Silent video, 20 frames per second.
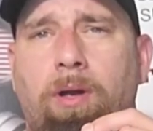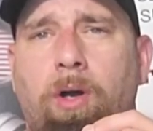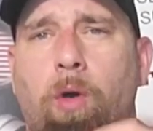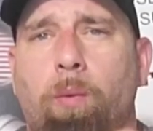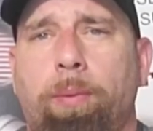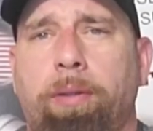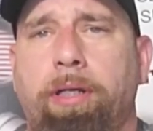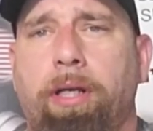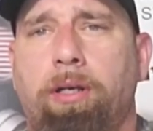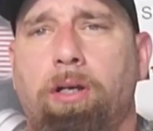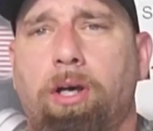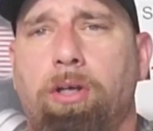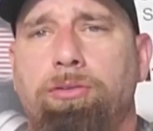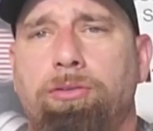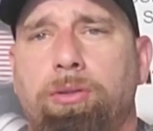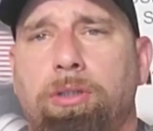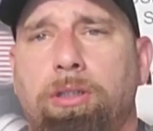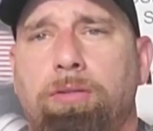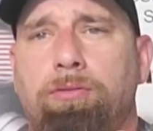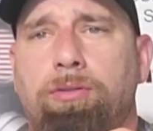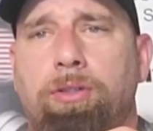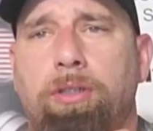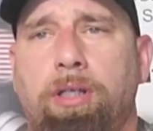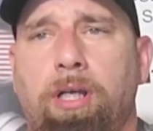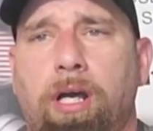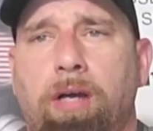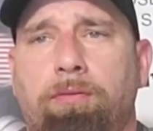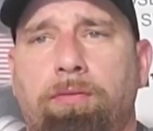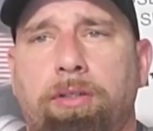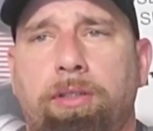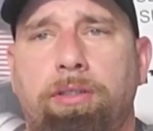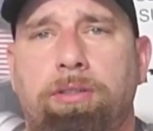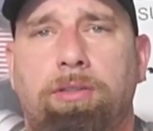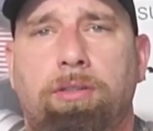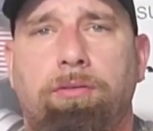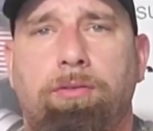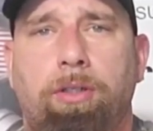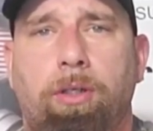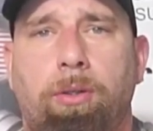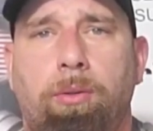Open carry also gives you the confidence
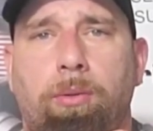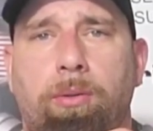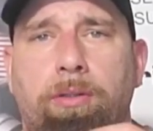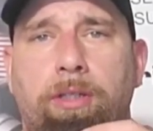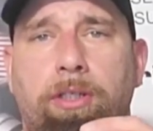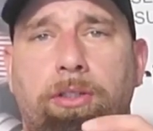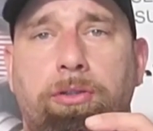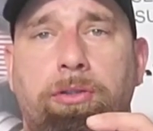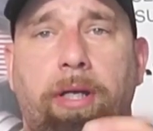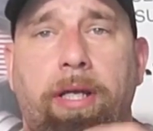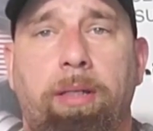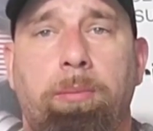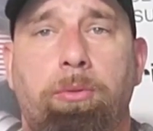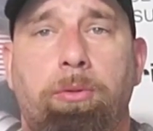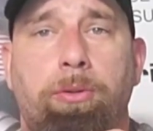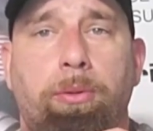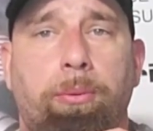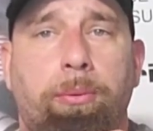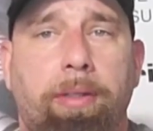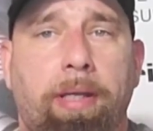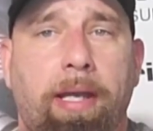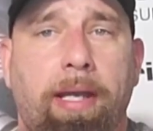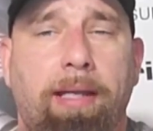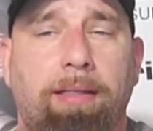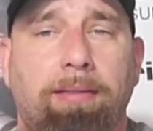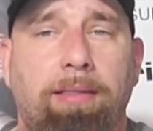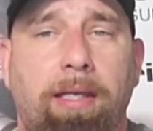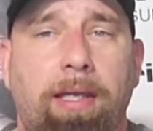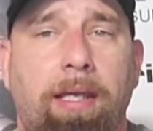of knowing that you're able to react